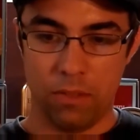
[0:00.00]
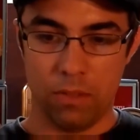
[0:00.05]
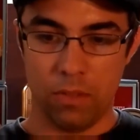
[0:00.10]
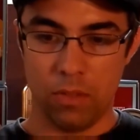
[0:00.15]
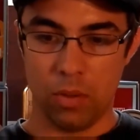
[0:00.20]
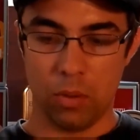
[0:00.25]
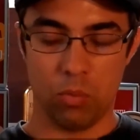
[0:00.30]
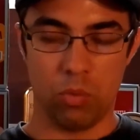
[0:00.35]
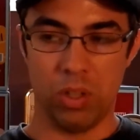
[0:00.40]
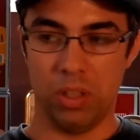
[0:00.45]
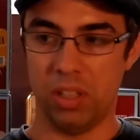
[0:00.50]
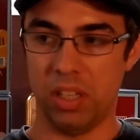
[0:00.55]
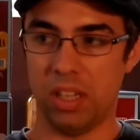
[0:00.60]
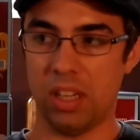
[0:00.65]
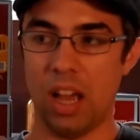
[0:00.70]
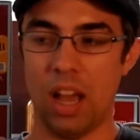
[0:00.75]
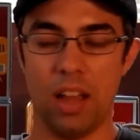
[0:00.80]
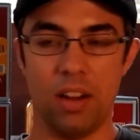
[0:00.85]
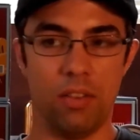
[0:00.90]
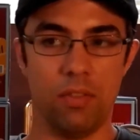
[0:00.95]
really
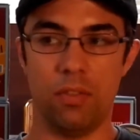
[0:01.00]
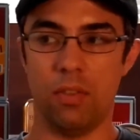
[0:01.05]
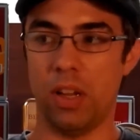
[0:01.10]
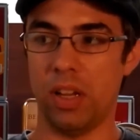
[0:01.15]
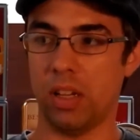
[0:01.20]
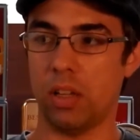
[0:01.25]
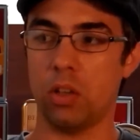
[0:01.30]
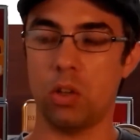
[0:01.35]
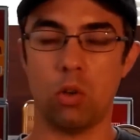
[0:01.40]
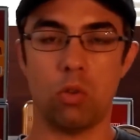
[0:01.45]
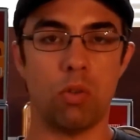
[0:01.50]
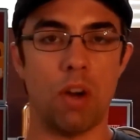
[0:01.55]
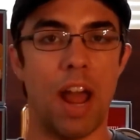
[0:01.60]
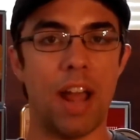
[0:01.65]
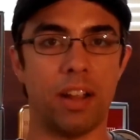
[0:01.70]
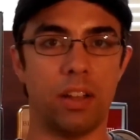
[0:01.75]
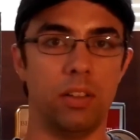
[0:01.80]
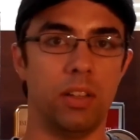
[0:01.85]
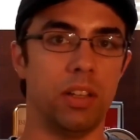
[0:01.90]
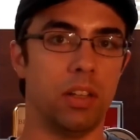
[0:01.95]
kind of like
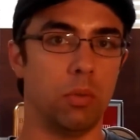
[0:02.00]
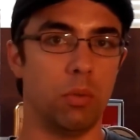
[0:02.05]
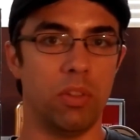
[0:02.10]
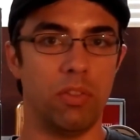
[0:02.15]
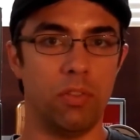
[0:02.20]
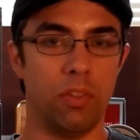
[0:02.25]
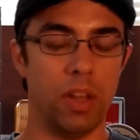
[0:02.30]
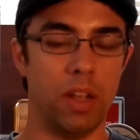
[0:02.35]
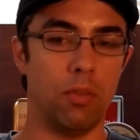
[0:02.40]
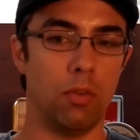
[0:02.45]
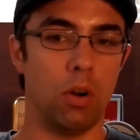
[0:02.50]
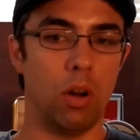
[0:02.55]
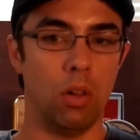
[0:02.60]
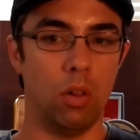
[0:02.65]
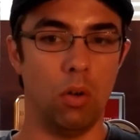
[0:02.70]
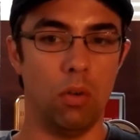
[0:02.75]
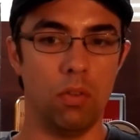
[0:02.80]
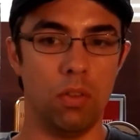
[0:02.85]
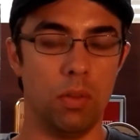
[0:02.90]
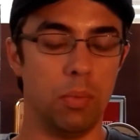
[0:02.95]
crackling with flavor all
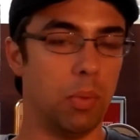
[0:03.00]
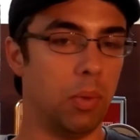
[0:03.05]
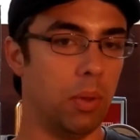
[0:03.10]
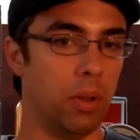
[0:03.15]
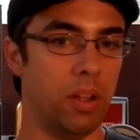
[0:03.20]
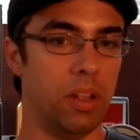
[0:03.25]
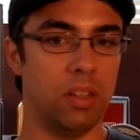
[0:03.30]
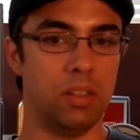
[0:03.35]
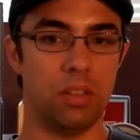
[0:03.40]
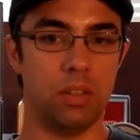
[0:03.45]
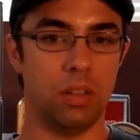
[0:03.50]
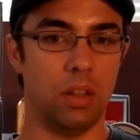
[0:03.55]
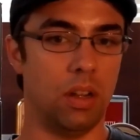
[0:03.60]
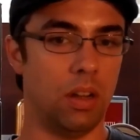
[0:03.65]
over the place.